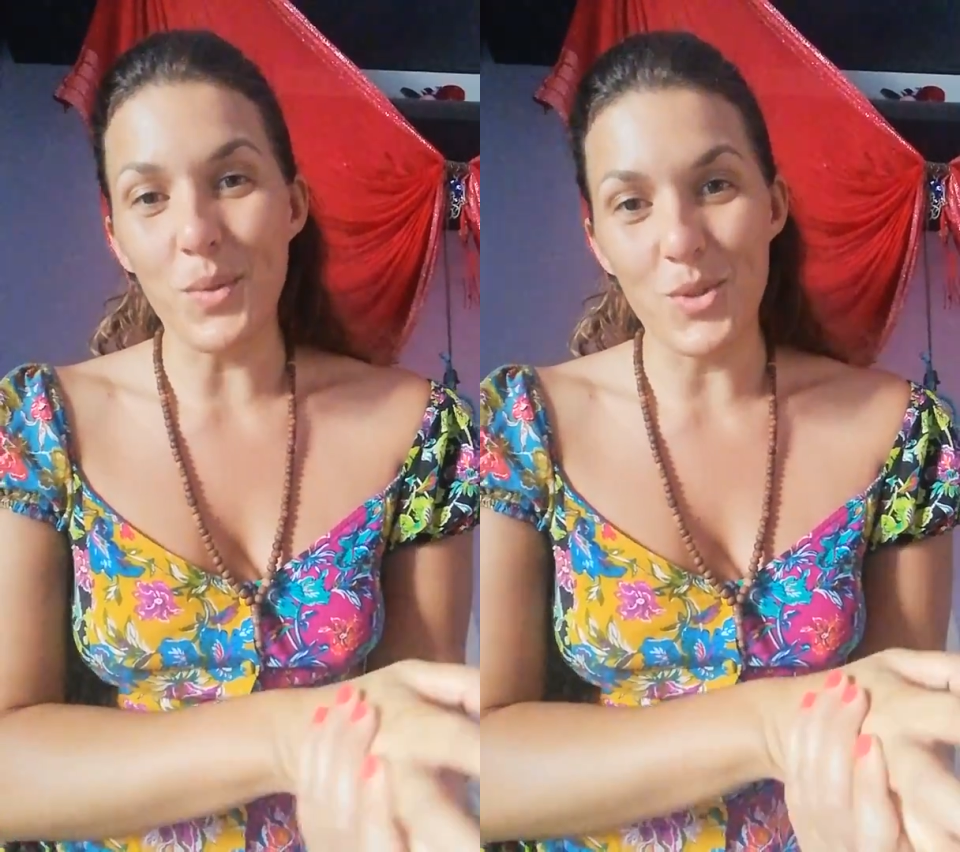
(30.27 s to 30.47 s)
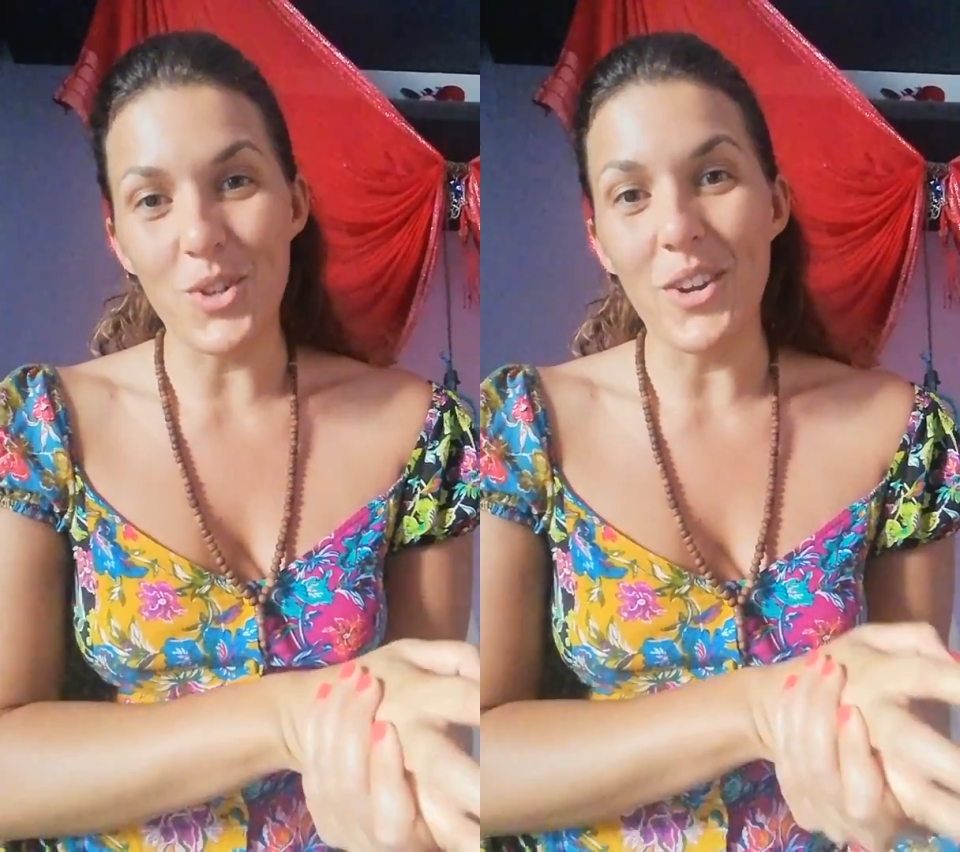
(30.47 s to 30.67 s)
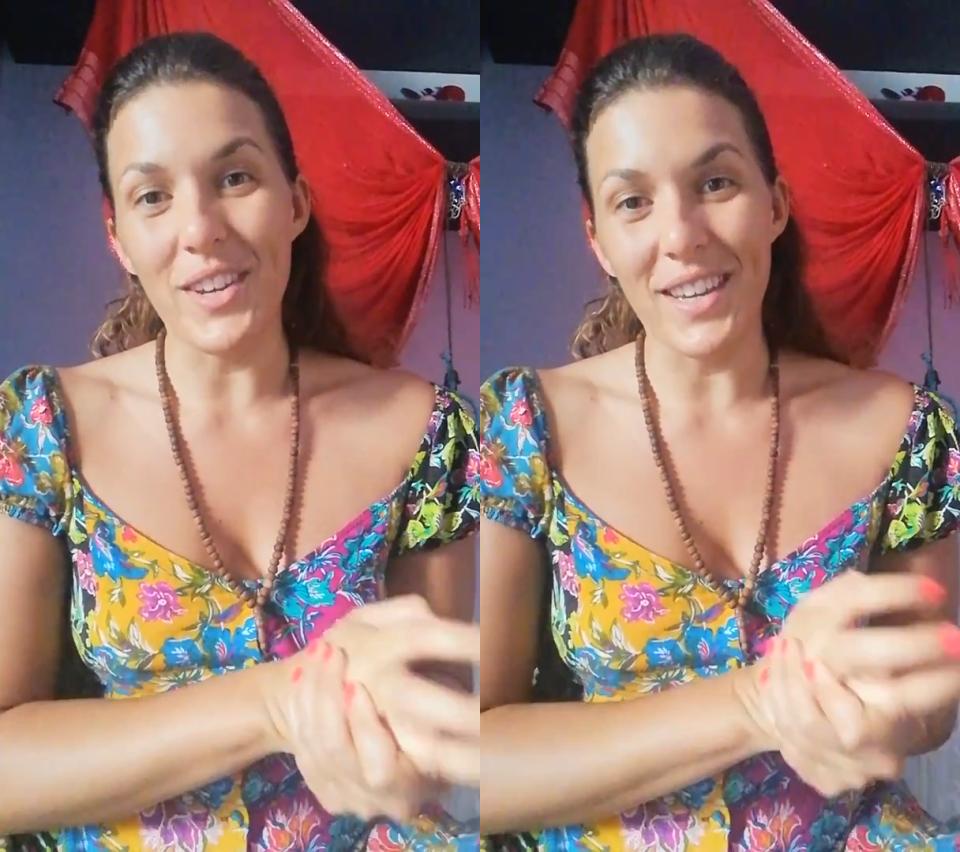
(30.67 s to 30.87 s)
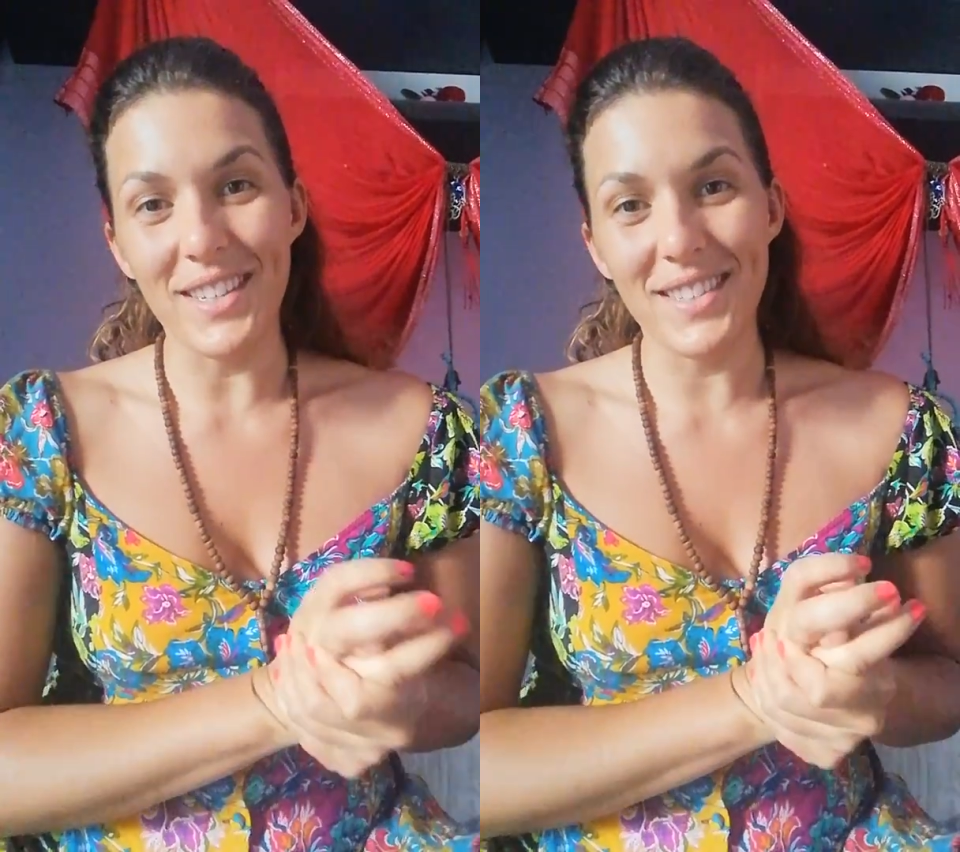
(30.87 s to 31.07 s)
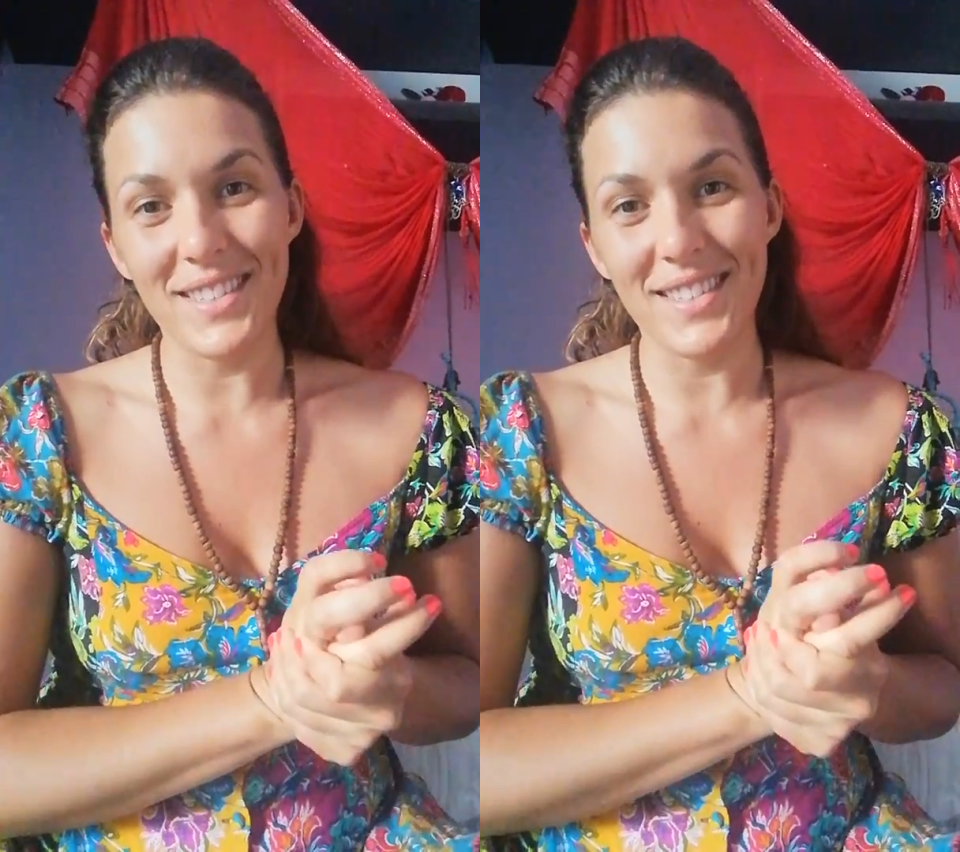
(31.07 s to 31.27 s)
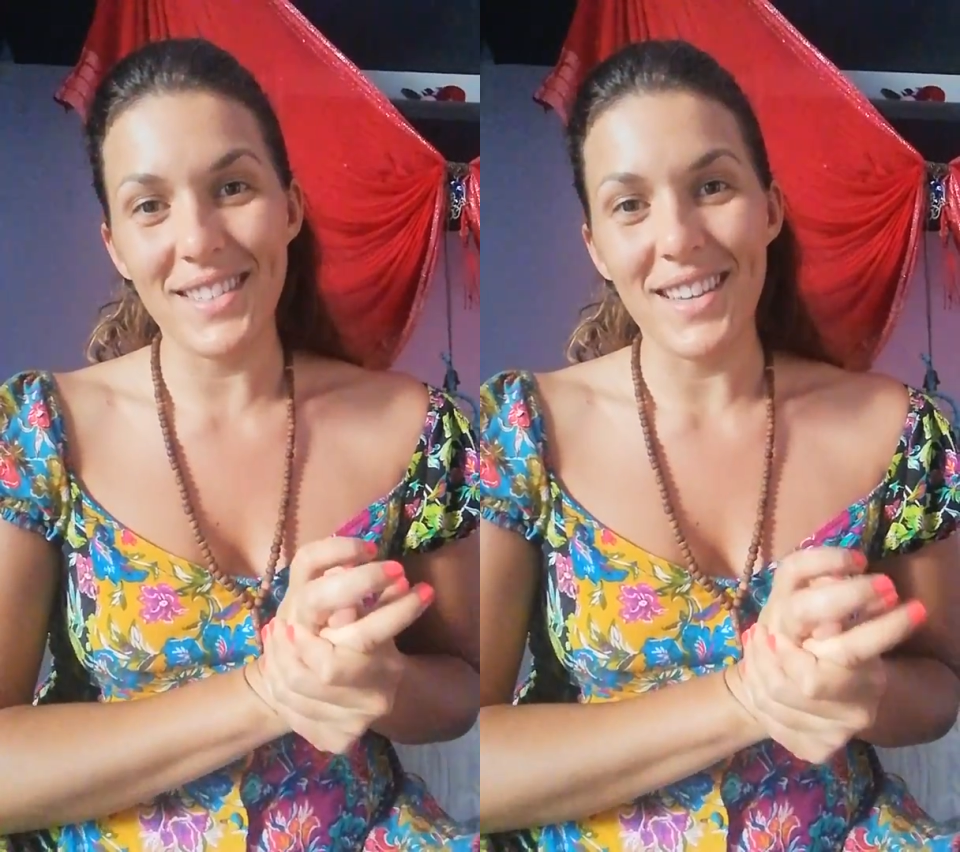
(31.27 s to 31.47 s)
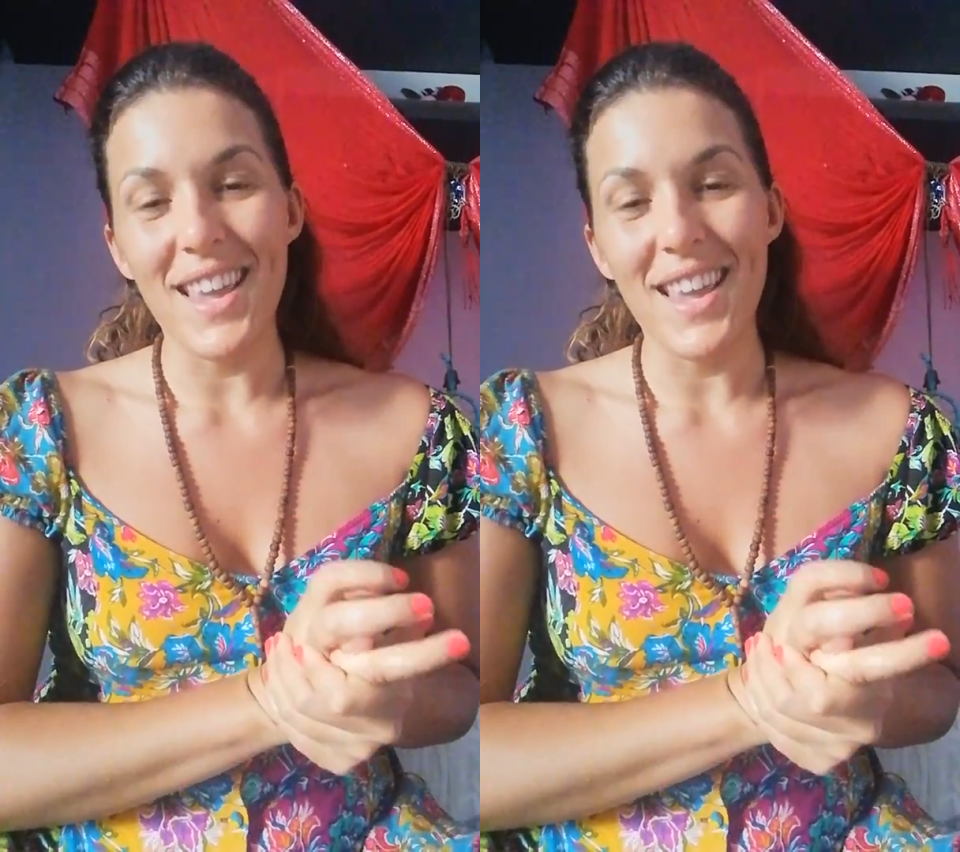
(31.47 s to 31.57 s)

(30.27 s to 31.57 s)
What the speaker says: Journeys,